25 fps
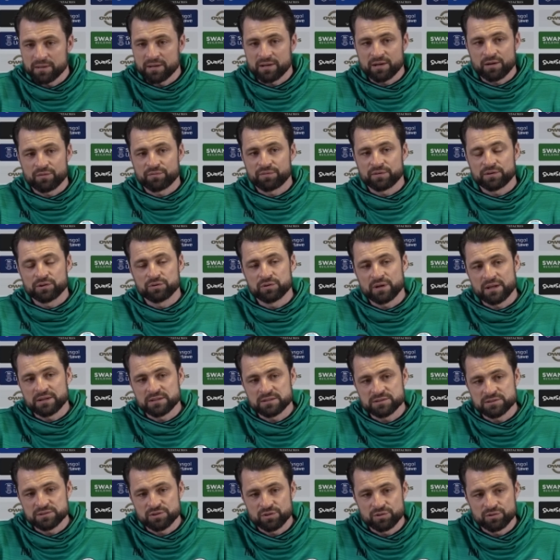I don't think you'd
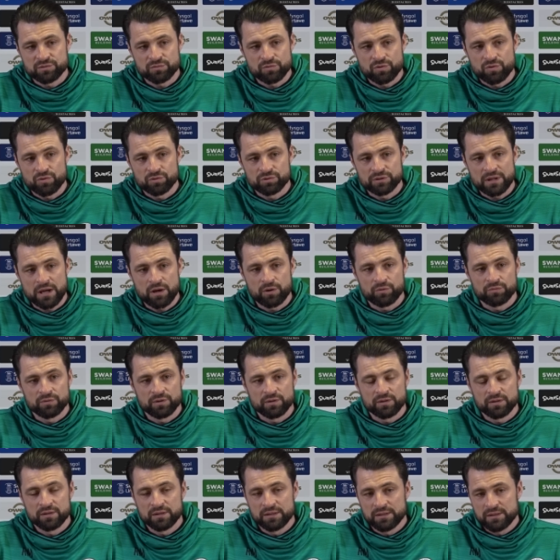understood or known
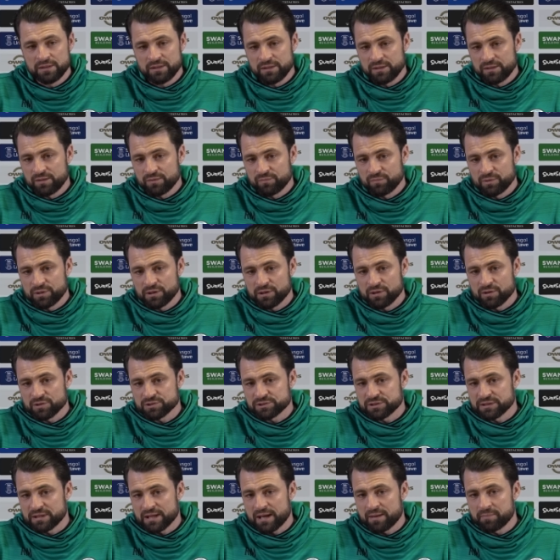that we'd have lost
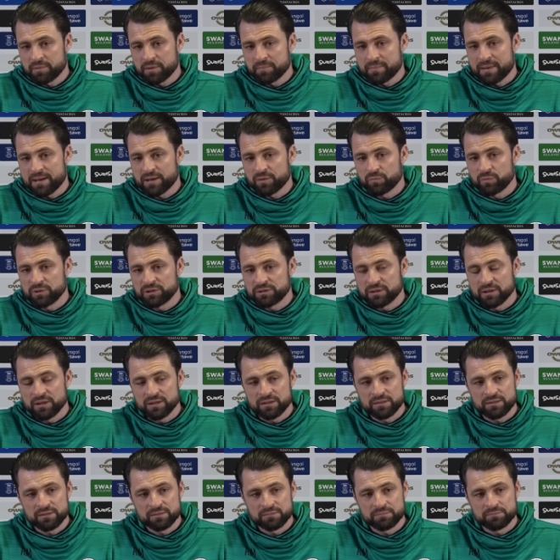the game in the manner we
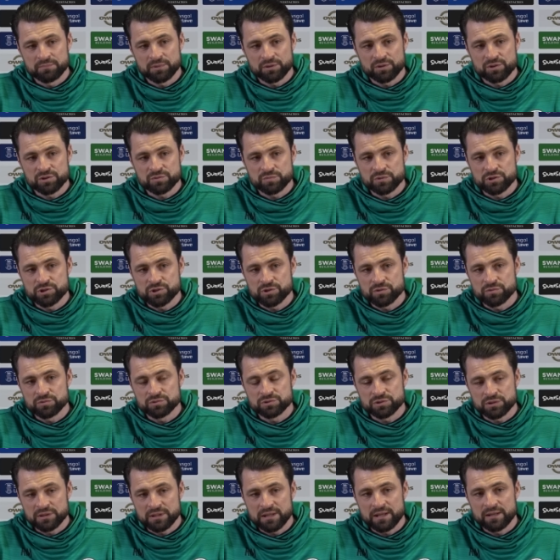did because we
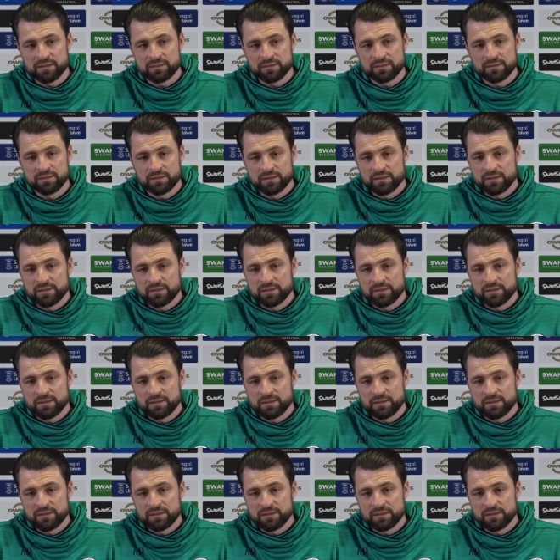choose to then